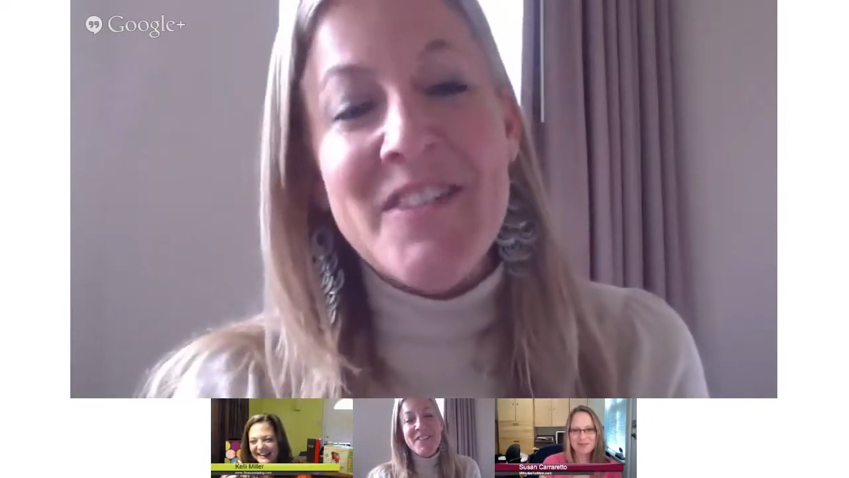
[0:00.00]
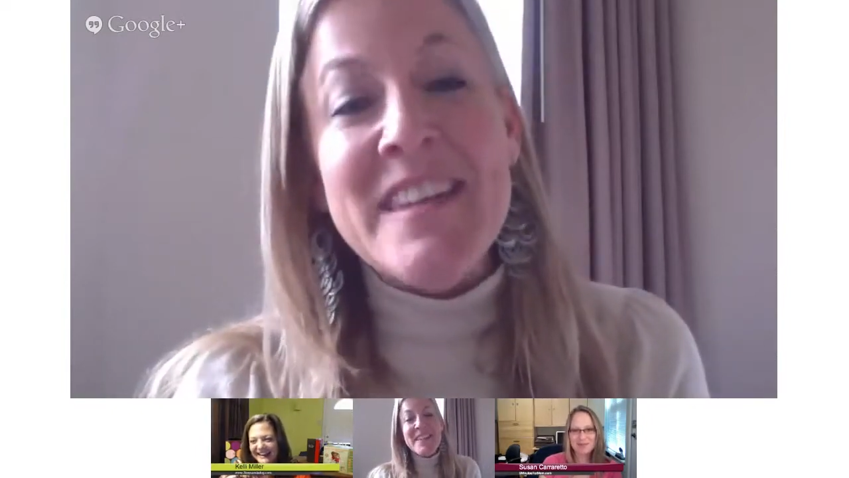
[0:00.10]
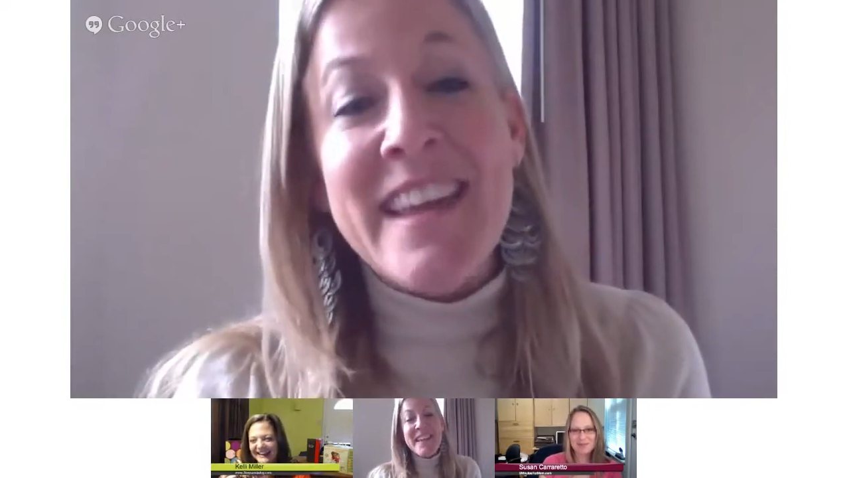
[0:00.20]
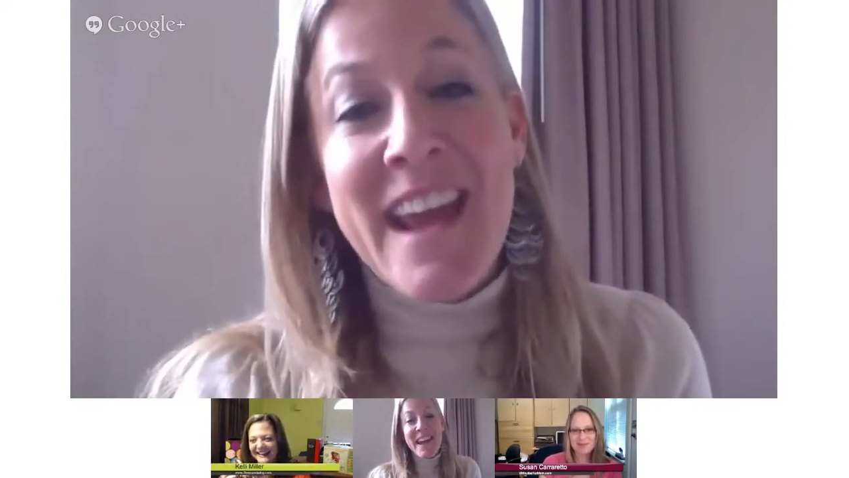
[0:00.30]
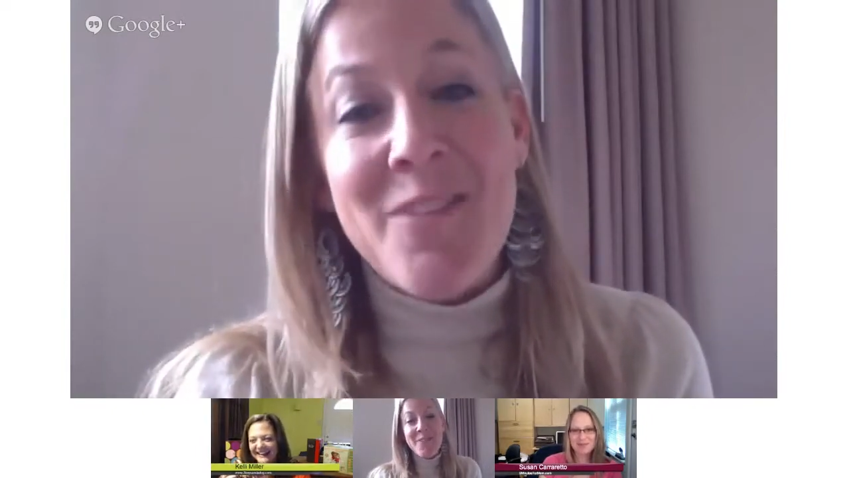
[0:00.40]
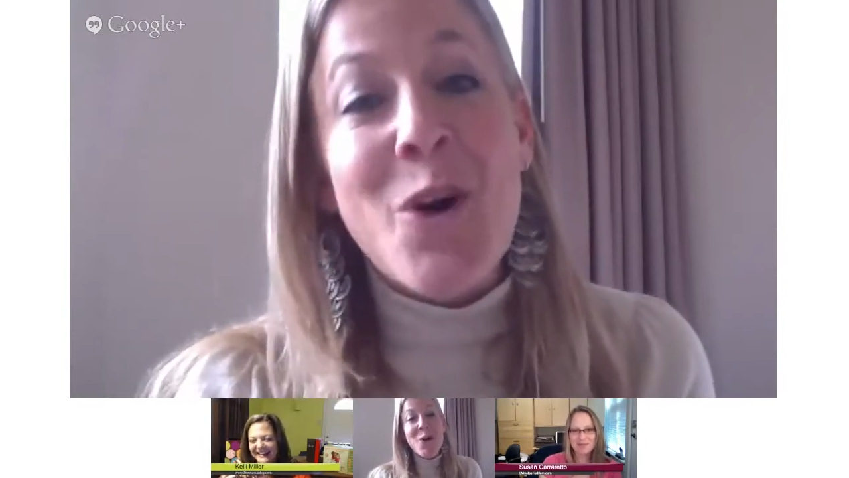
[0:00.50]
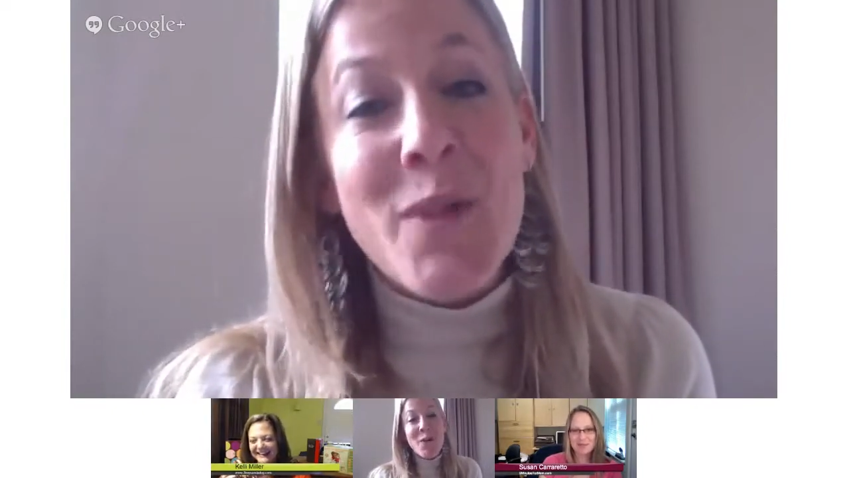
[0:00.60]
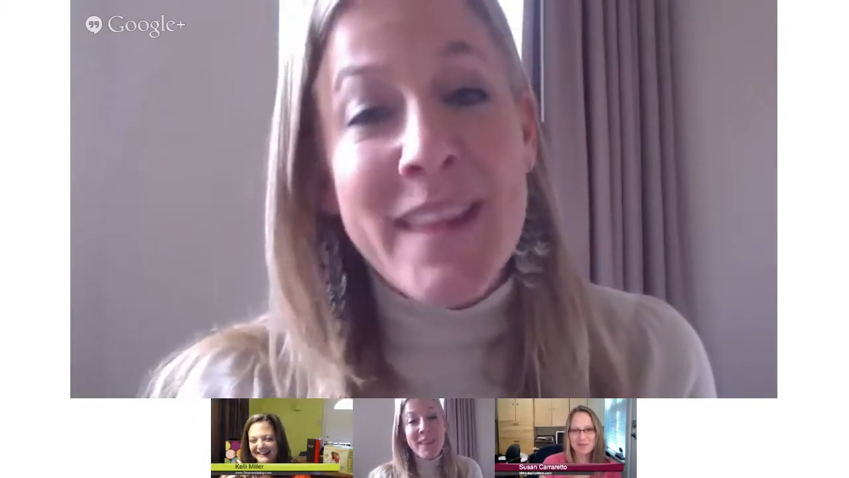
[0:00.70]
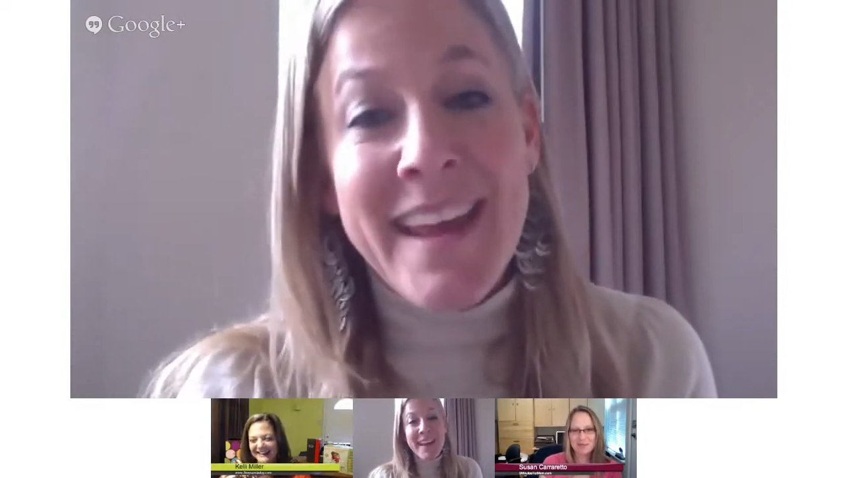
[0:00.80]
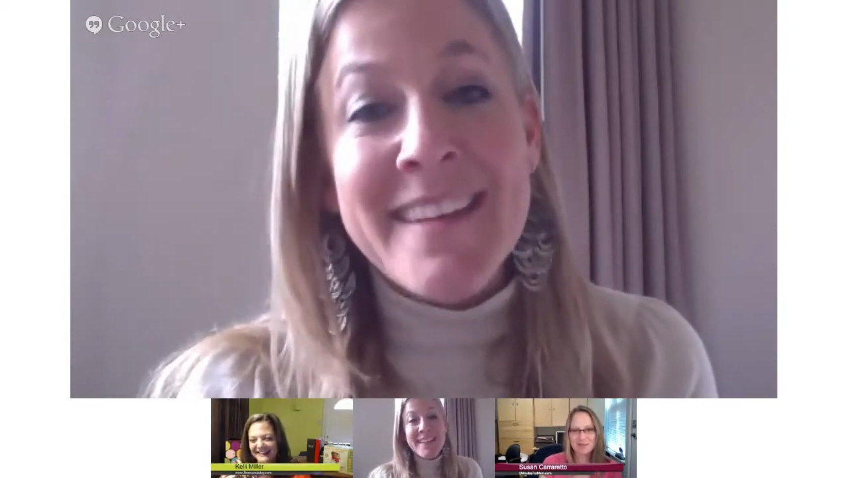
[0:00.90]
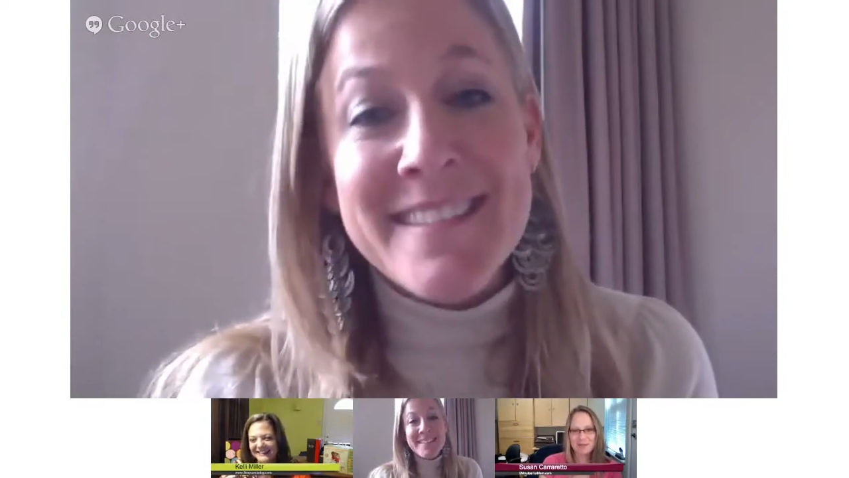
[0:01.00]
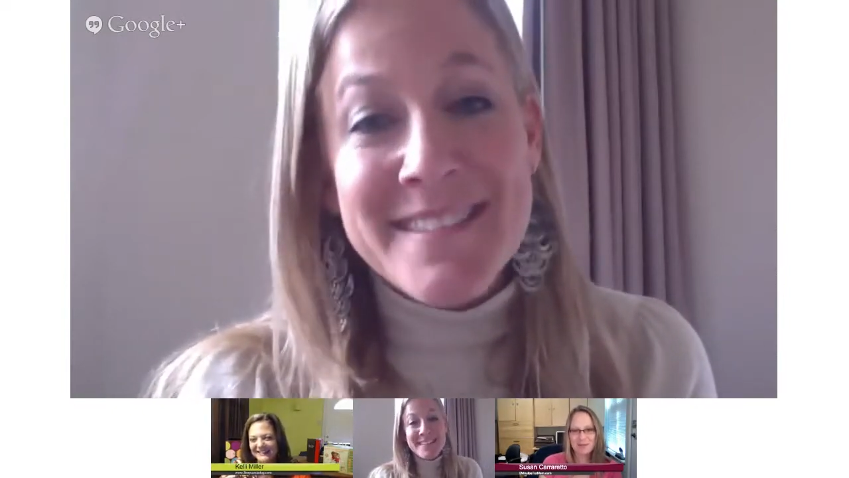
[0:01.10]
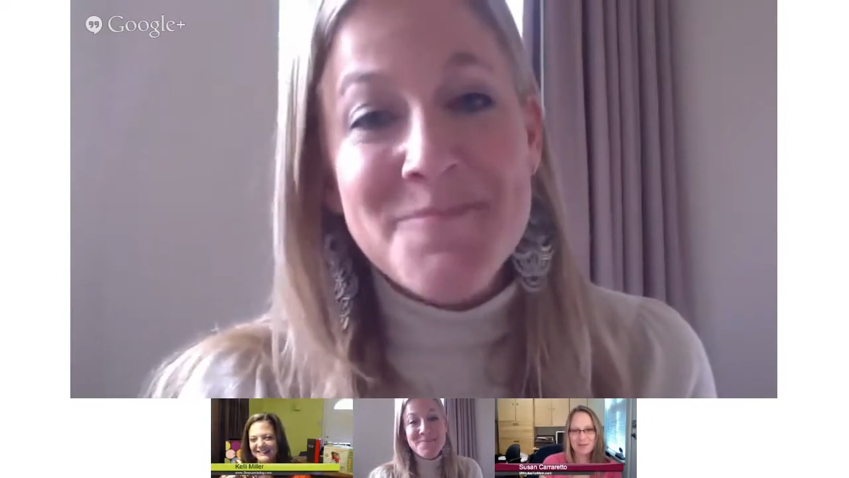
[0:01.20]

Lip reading: really get rolling.